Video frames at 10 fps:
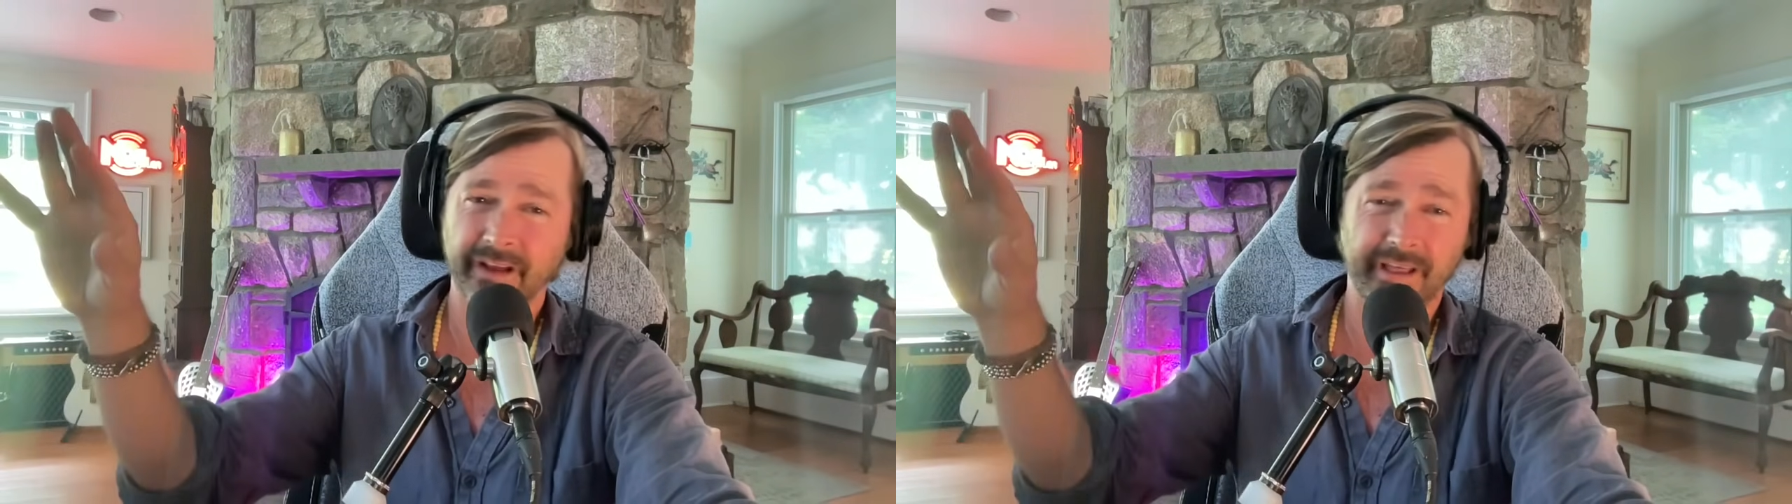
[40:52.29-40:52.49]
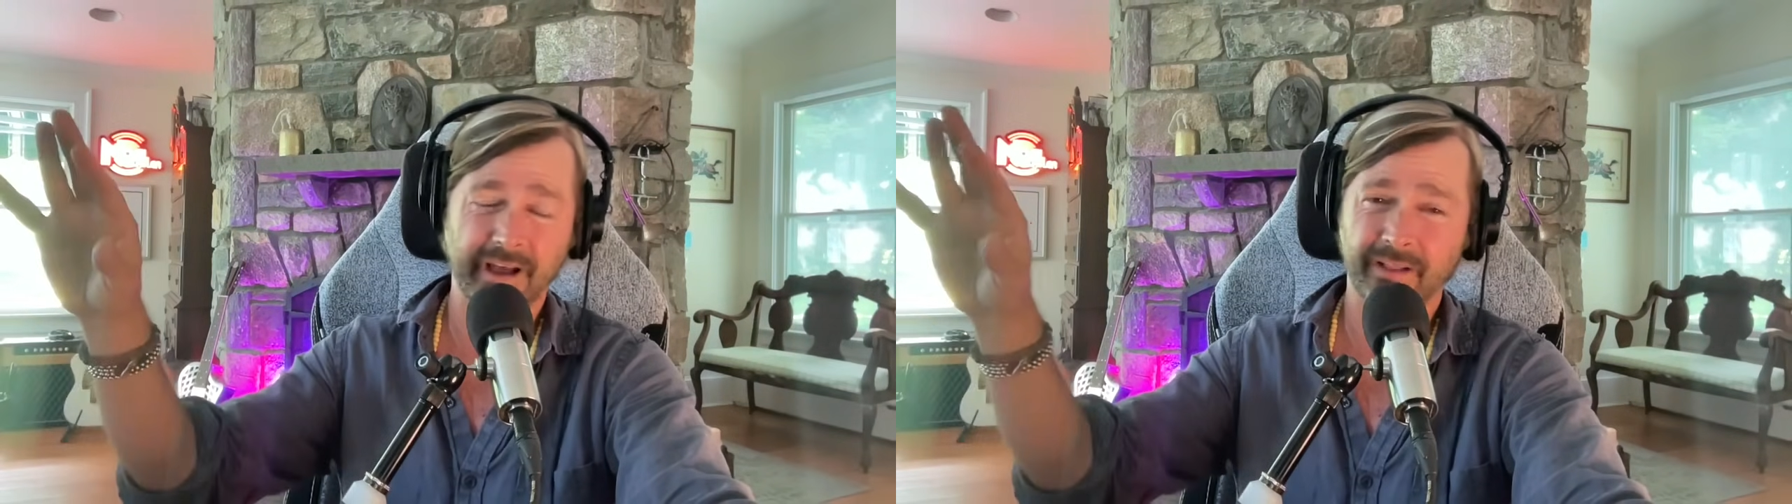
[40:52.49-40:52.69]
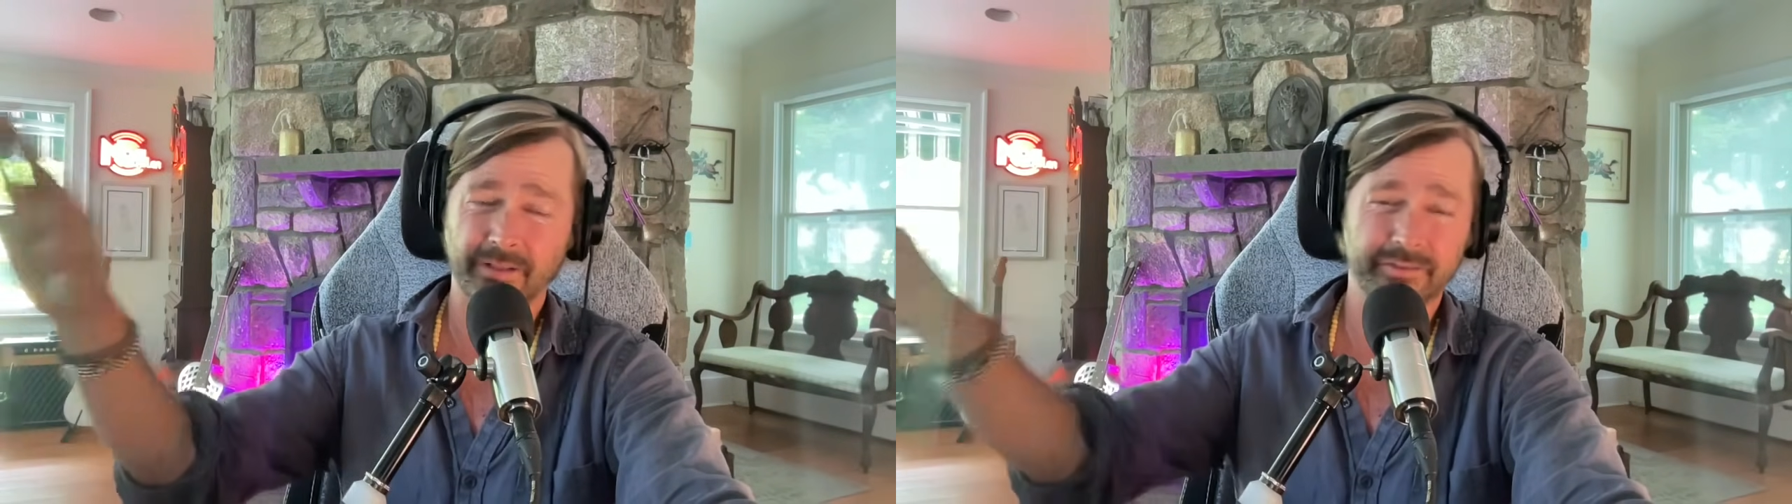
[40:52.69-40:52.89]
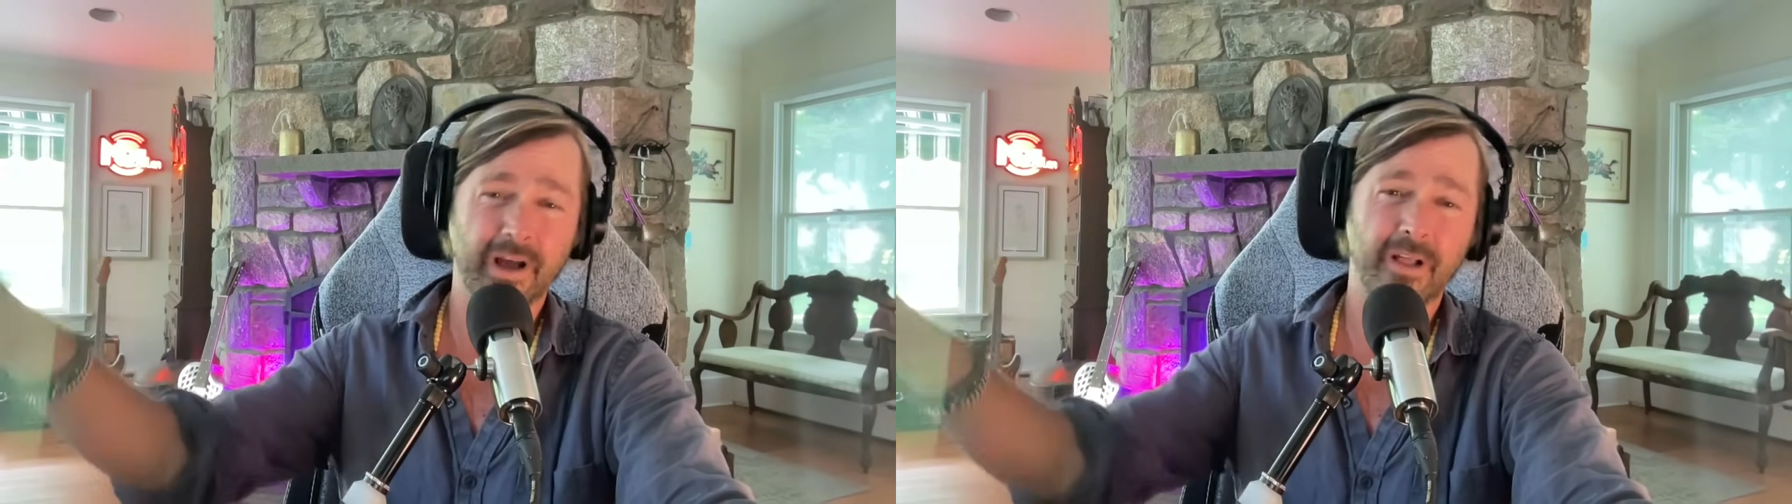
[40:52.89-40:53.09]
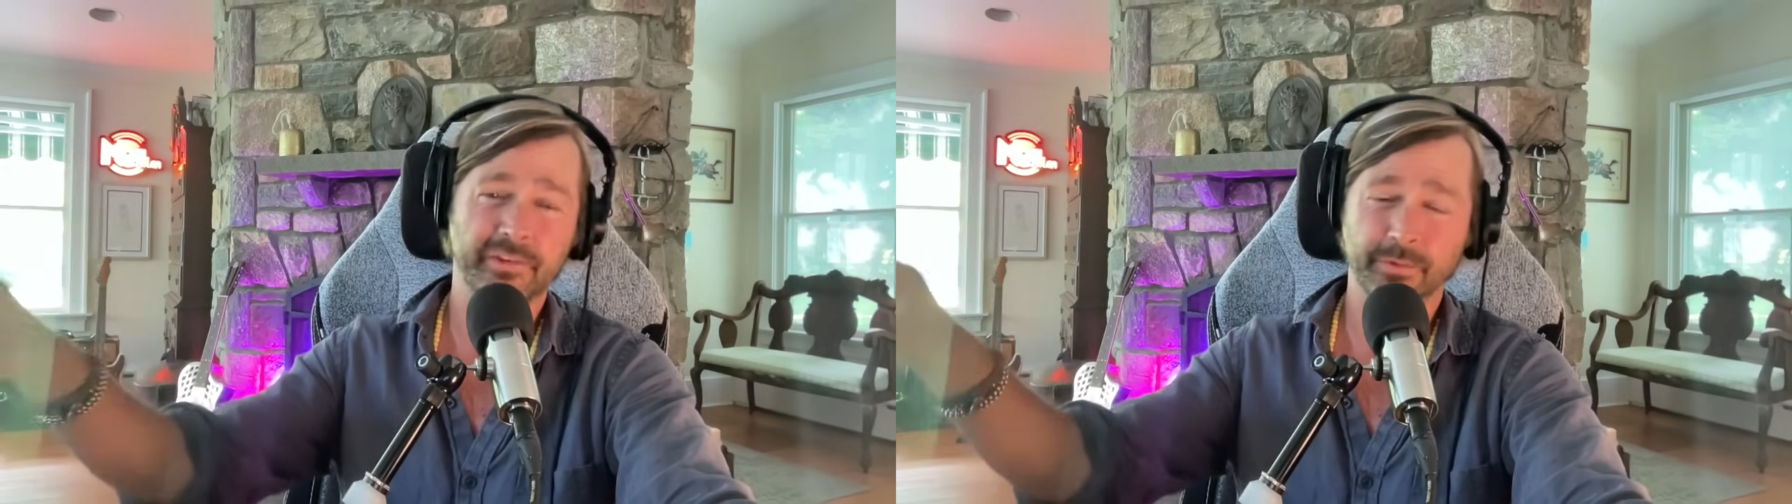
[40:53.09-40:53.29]

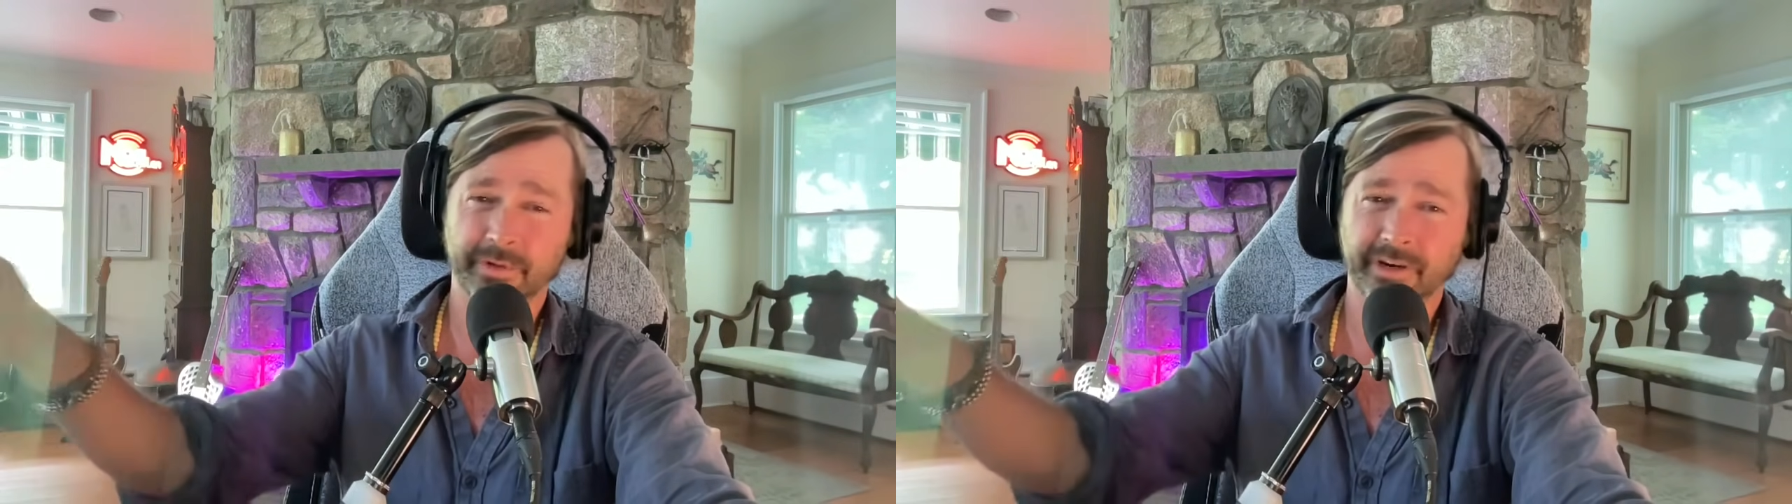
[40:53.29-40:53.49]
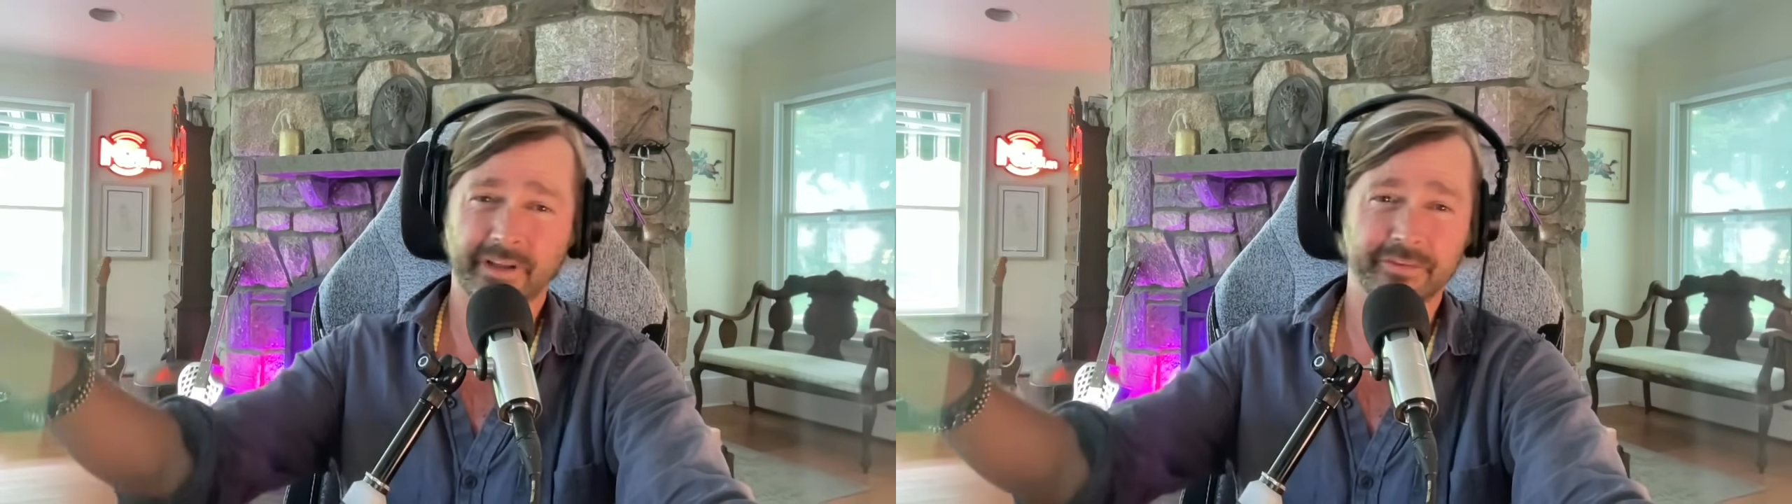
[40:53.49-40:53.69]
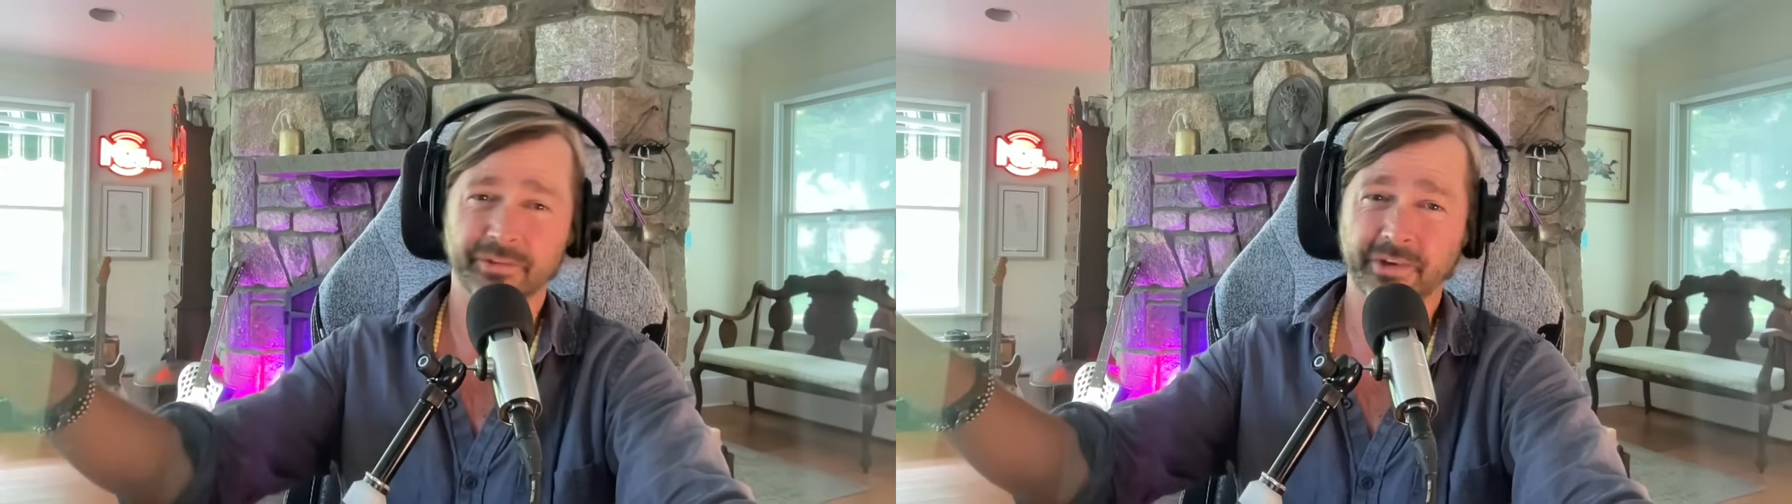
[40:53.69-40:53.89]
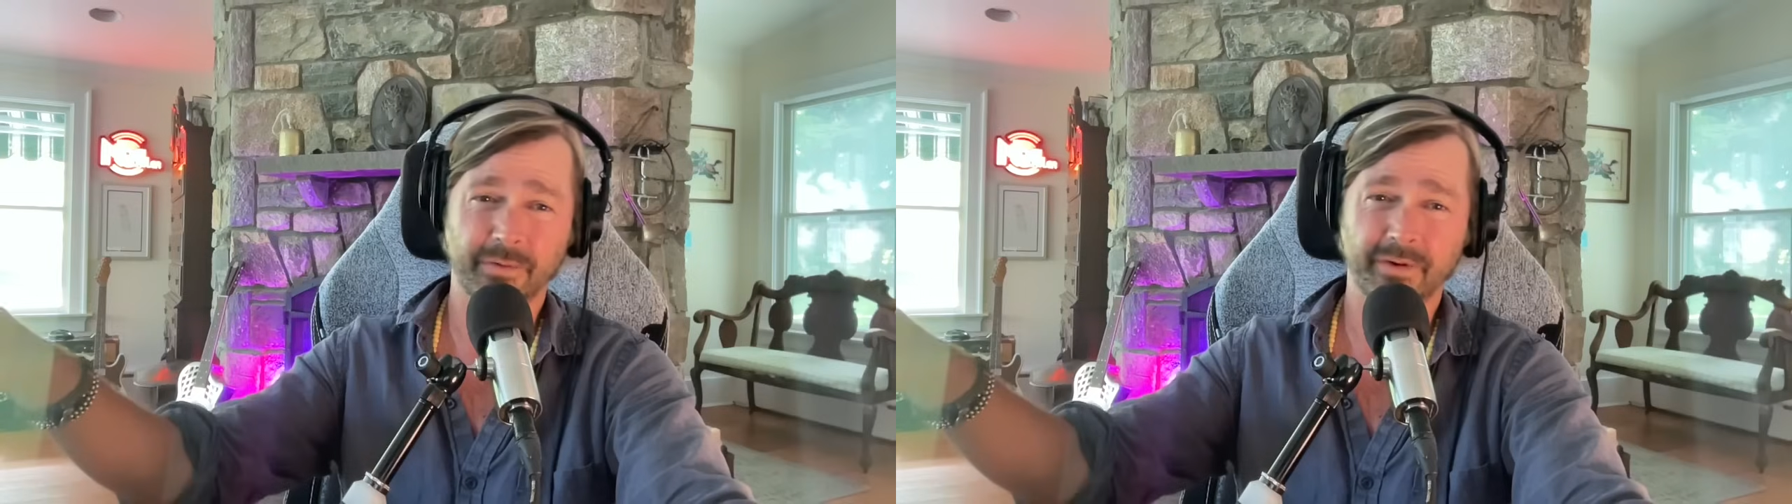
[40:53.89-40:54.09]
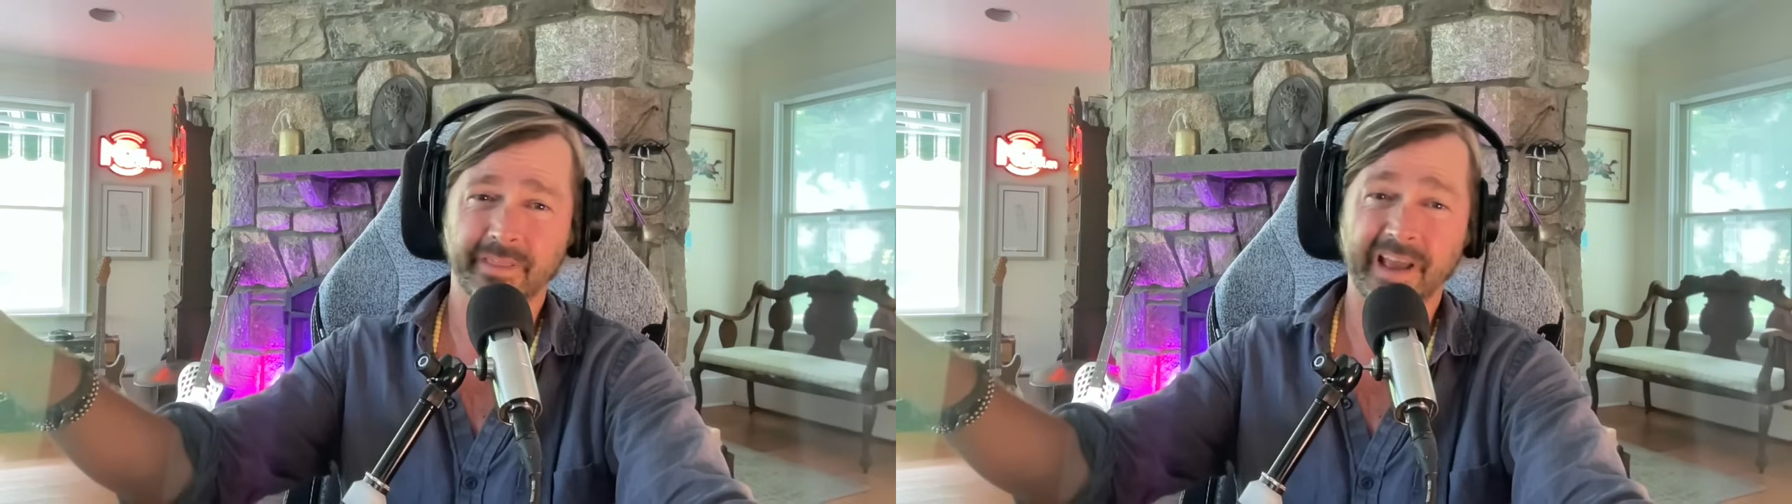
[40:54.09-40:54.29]
I'll do another show
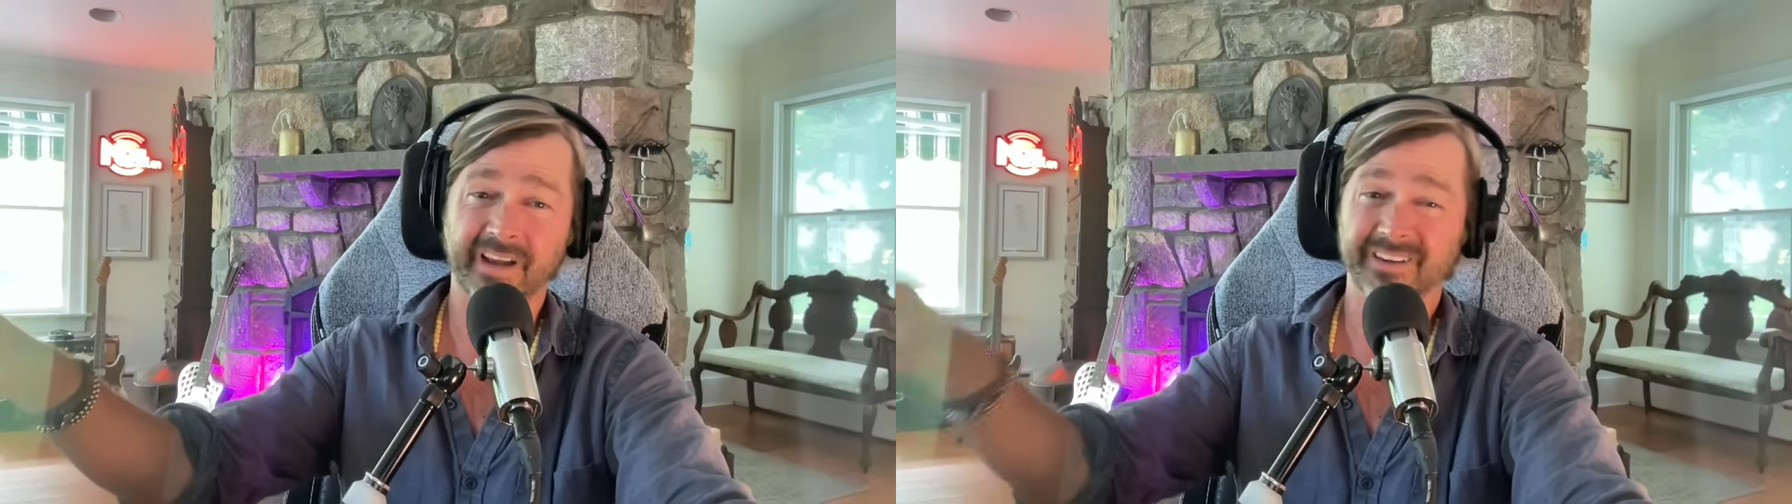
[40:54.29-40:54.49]
on that,